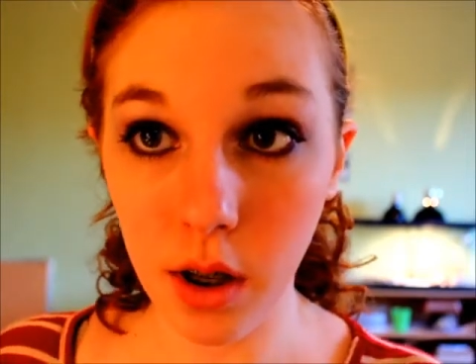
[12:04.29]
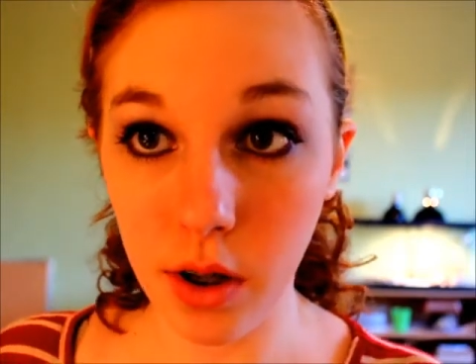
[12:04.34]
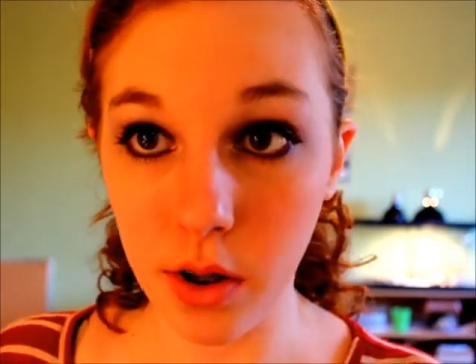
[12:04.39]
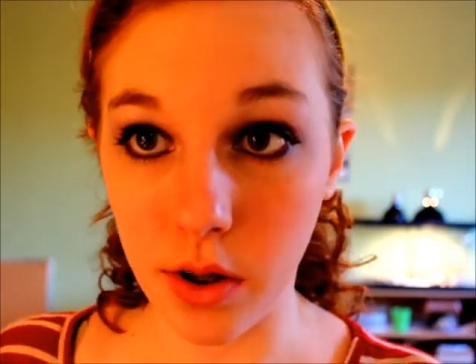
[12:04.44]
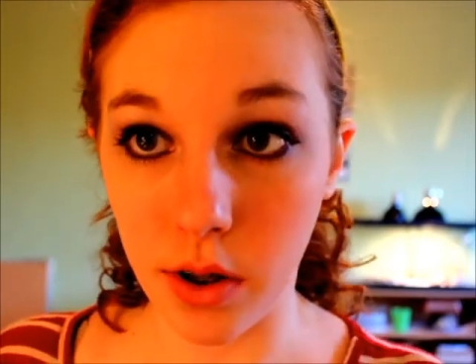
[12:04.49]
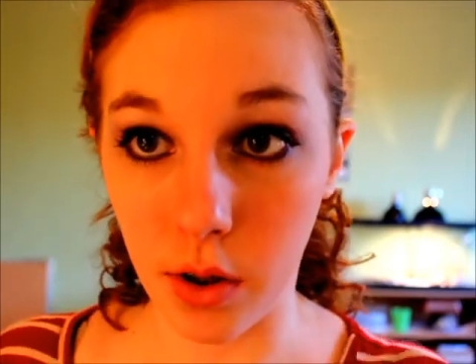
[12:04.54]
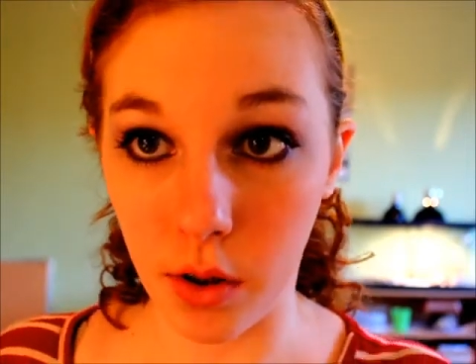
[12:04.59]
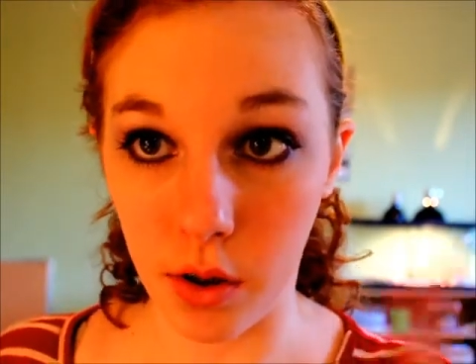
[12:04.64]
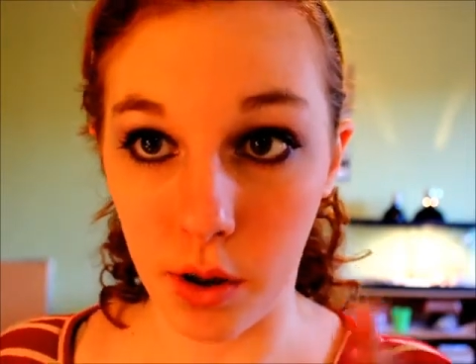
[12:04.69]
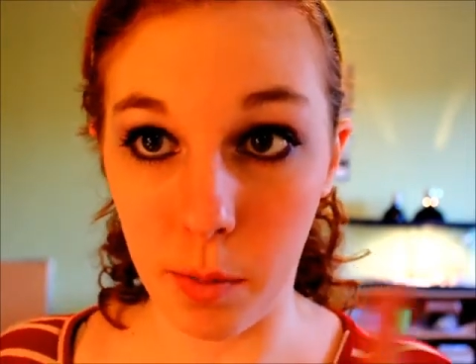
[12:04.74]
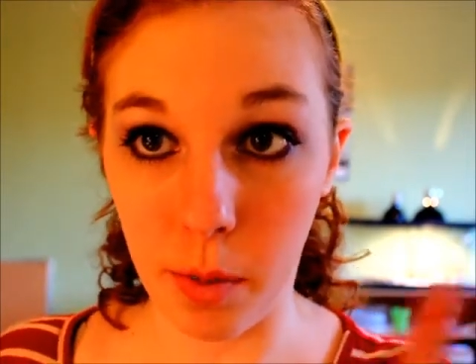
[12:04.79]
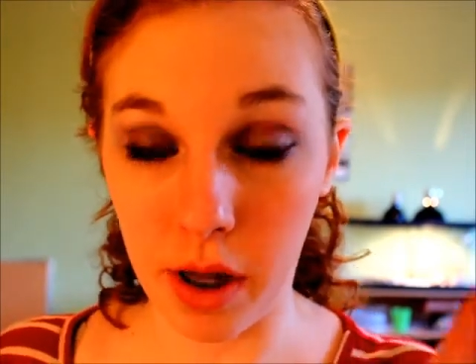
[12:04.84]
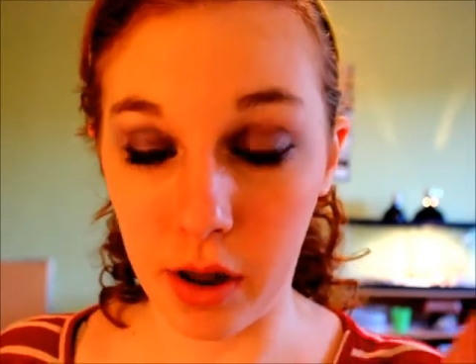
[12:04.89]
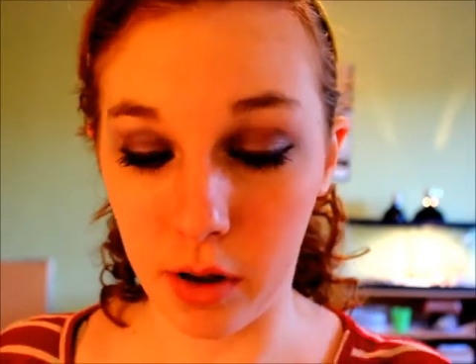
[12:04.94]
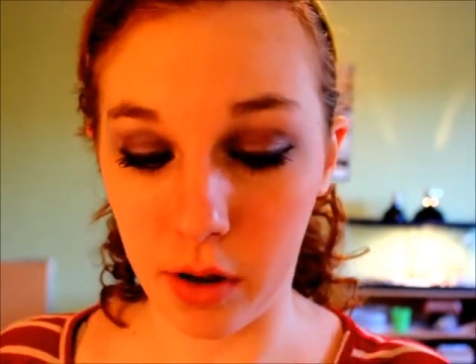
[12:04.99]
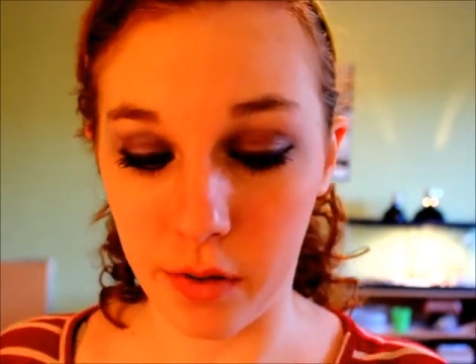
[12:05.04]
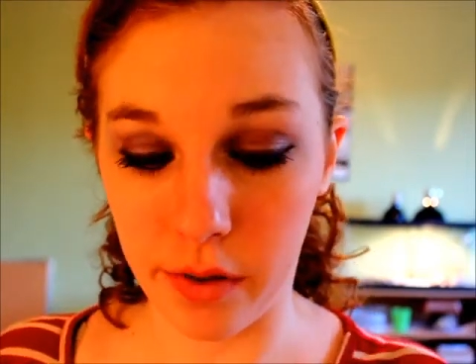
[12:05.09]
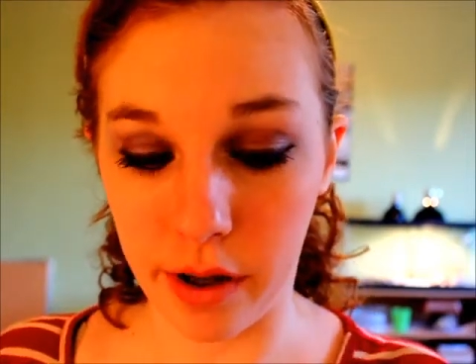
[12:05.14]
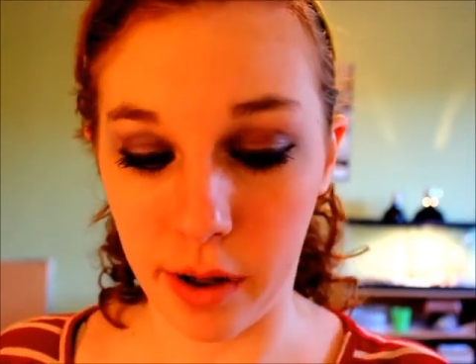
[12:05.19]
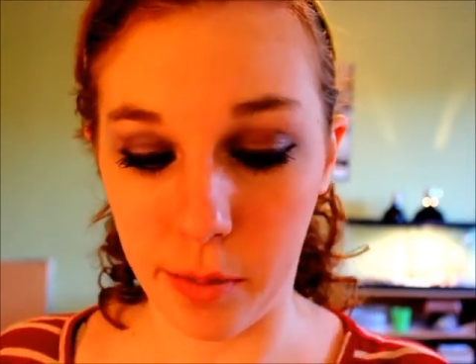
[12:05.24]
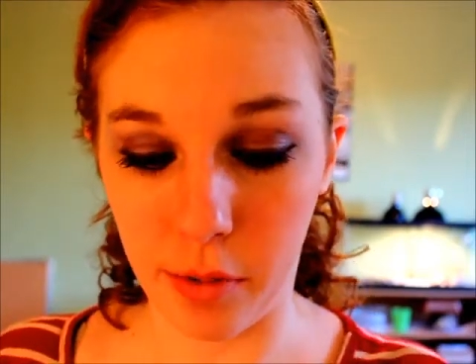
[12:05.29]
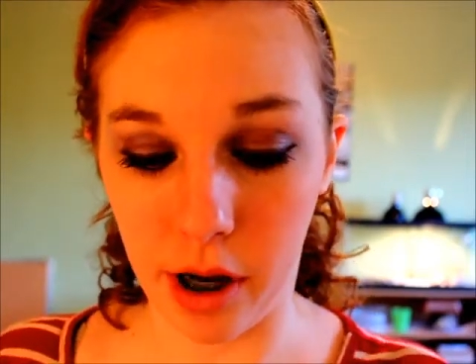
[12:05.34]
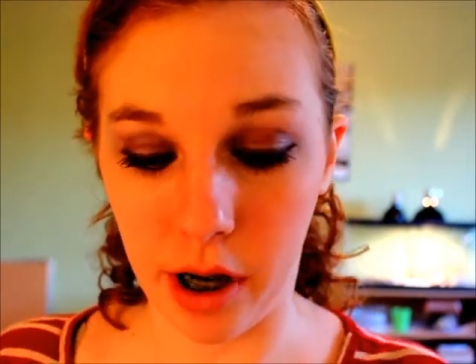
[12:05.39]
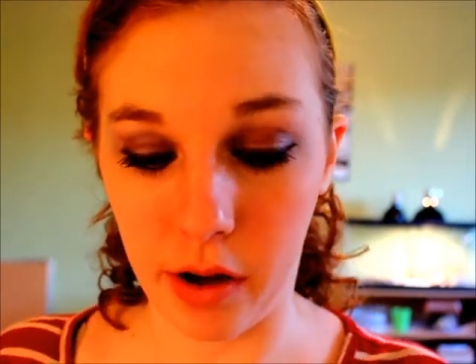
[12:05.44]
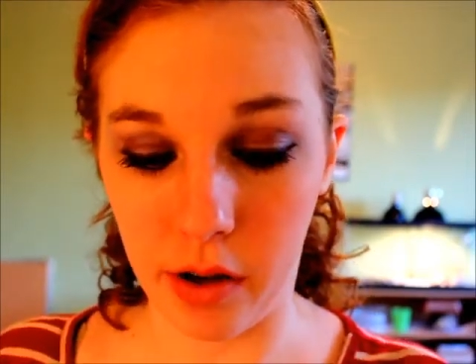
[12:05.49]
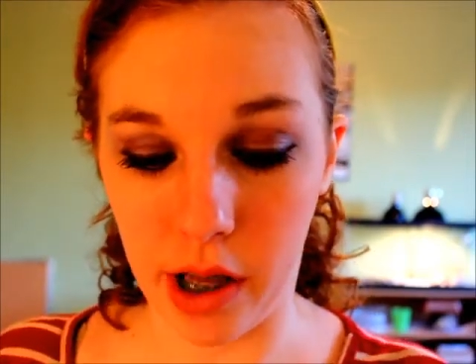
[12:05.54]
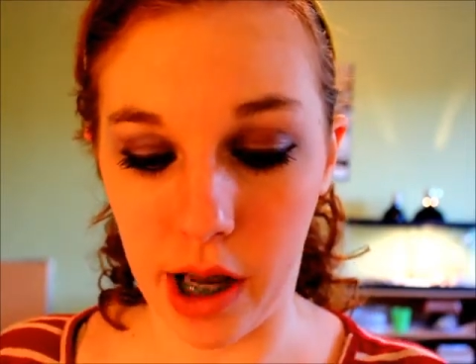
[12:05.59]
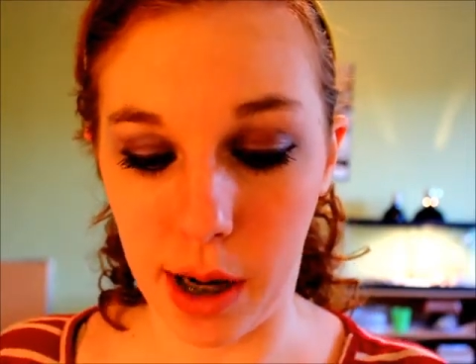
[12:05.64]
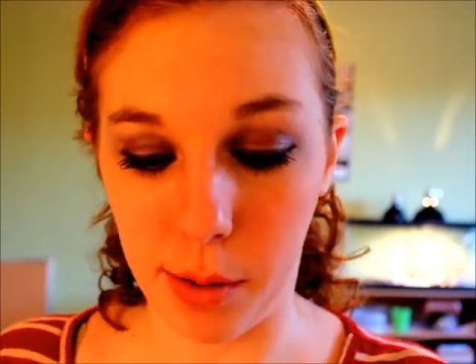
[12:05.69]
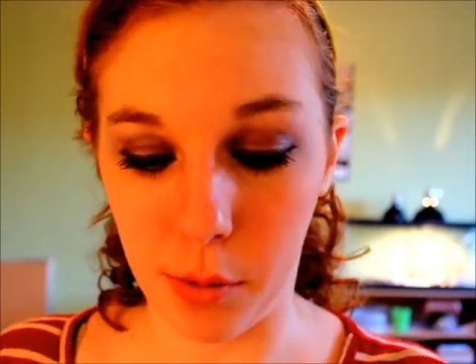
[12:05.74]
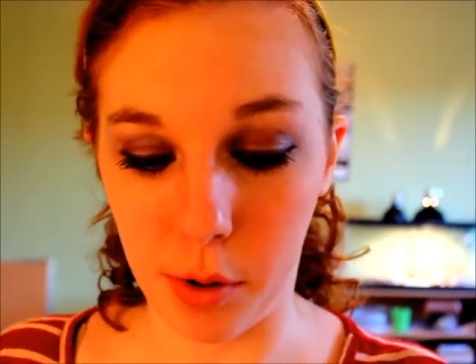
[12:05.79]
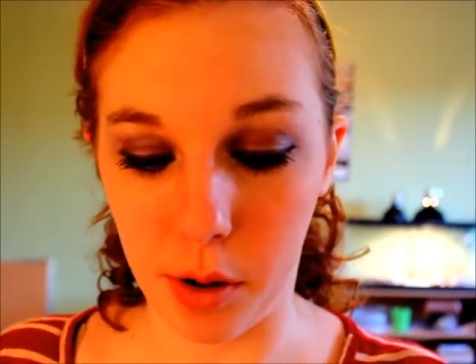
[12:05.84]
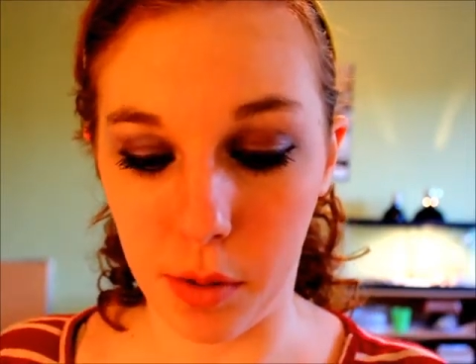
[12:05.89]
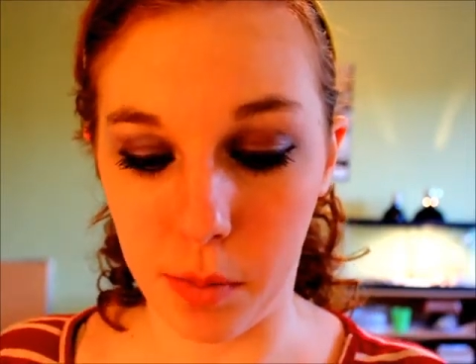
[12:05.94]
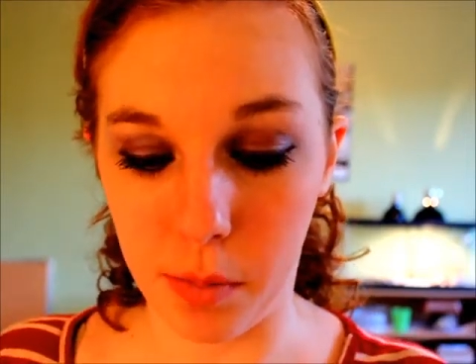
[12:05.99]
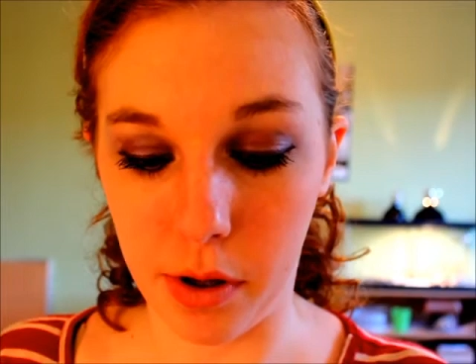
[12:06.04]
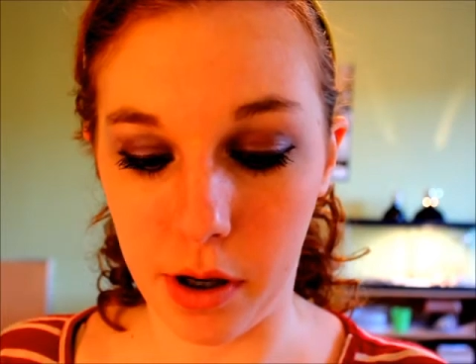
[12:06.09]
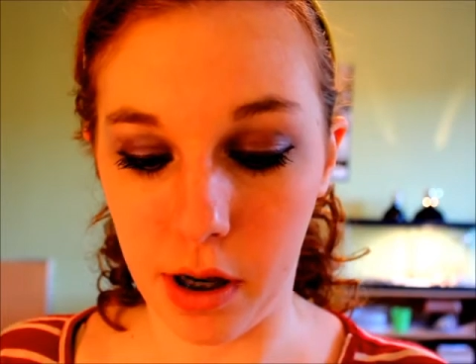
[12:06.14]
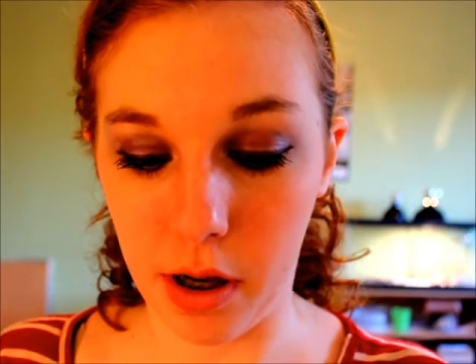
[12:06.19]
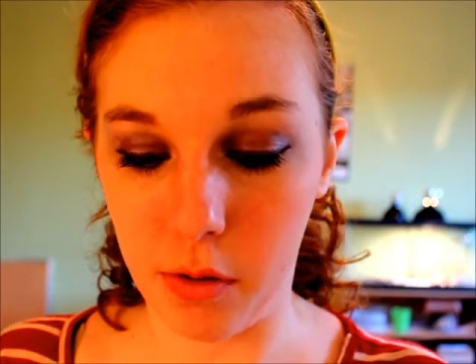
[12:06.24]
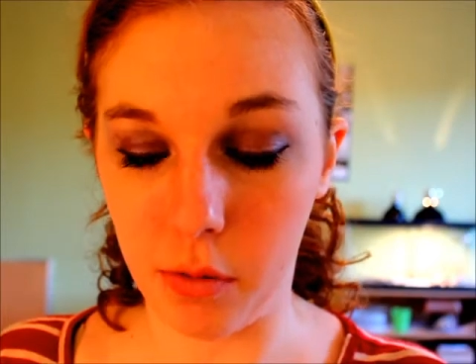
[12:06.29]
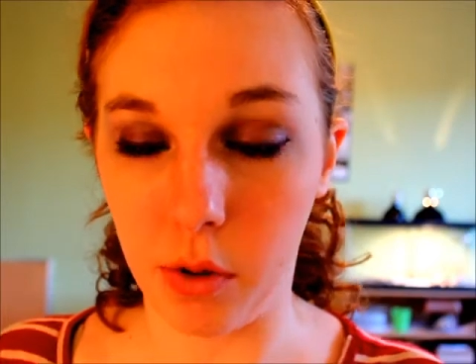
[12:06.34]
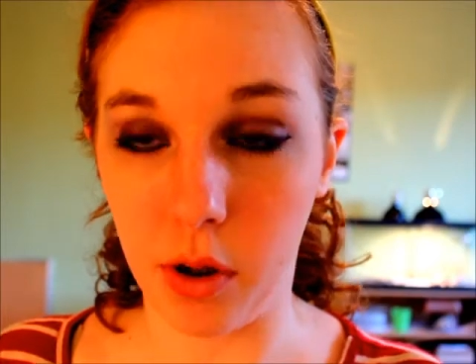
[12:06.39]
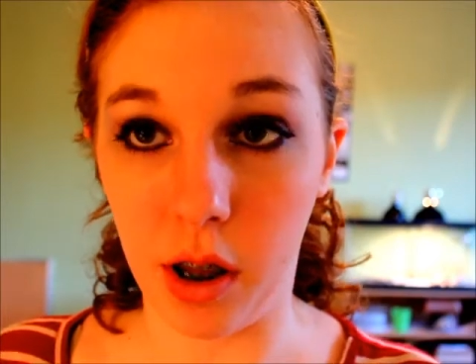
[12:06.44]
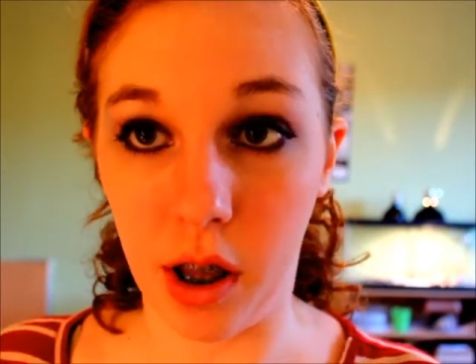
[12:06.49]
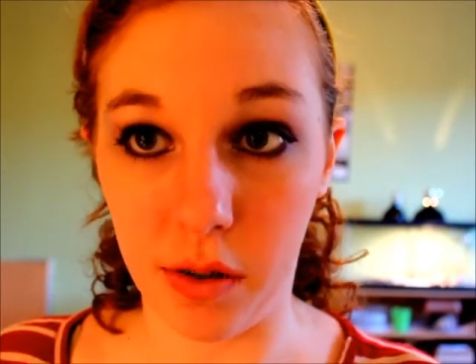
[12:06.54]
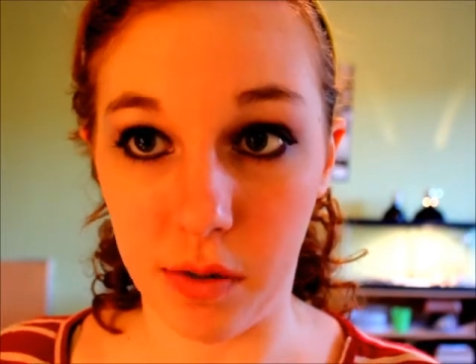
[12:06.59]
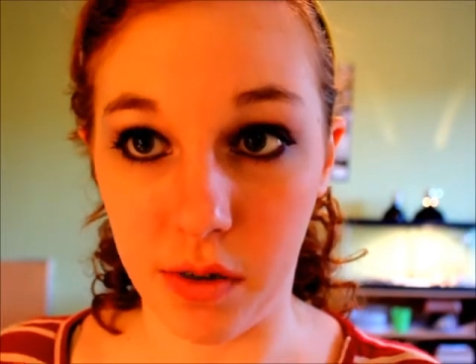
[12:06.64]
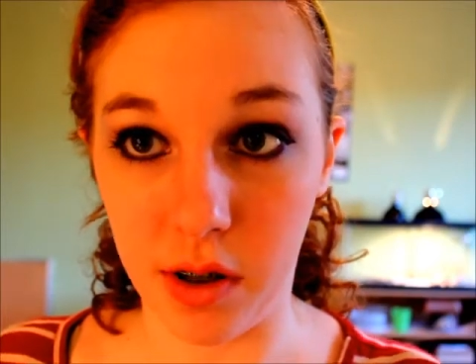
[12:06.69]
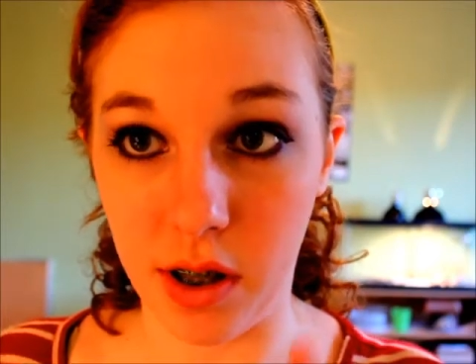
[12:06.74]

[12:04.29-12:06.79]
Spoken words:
So it might look very bright on camera, but in real life,